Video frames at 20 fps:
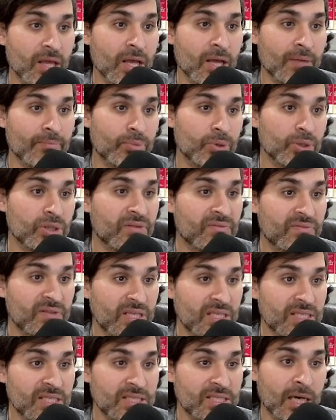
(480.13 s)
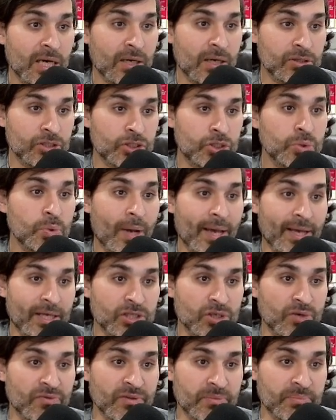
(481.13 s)
Both of these are
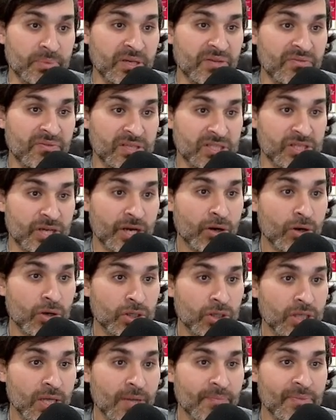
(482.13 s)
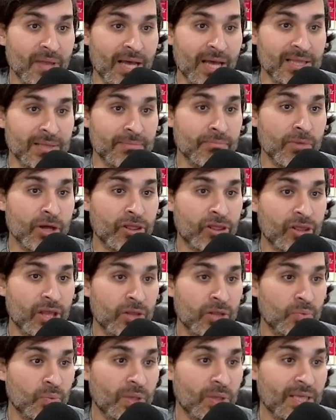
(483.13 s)
2x over the previous record, and the month
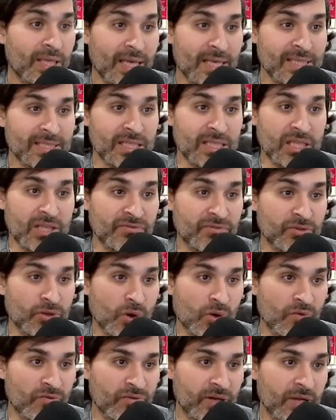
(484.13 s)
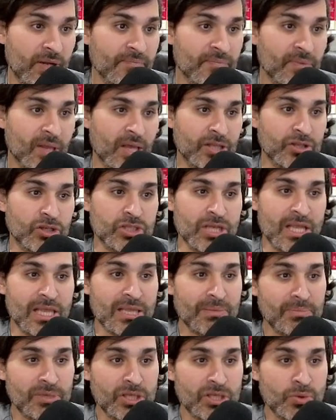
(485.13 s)
and week isn't even over, and you're
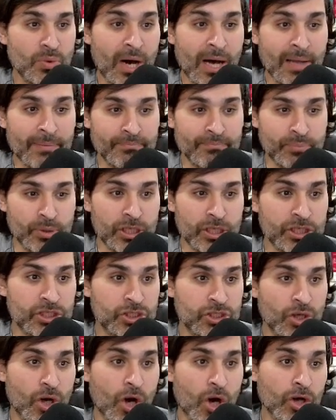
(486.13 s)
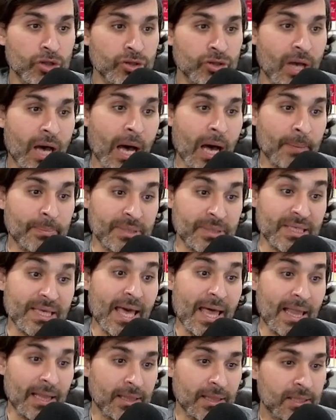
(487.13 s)
telling me you aren't bullish on
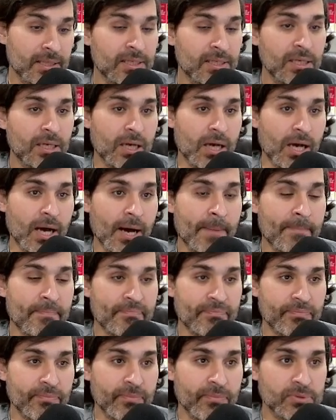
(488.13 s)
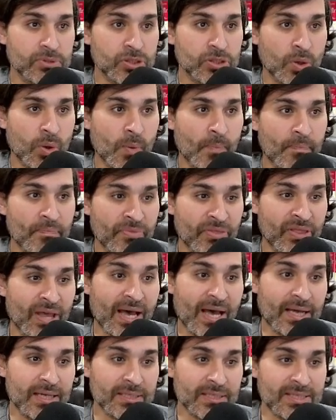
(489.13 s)
RPL. So
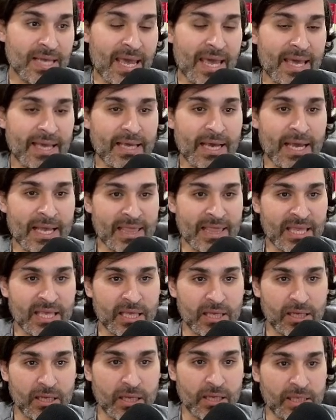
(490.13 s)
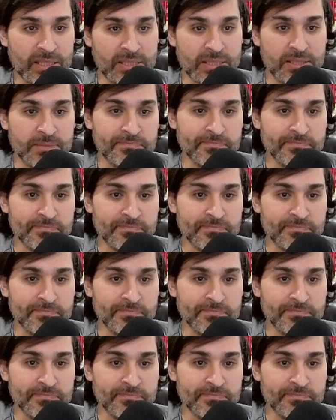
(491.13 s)
that take, I think, is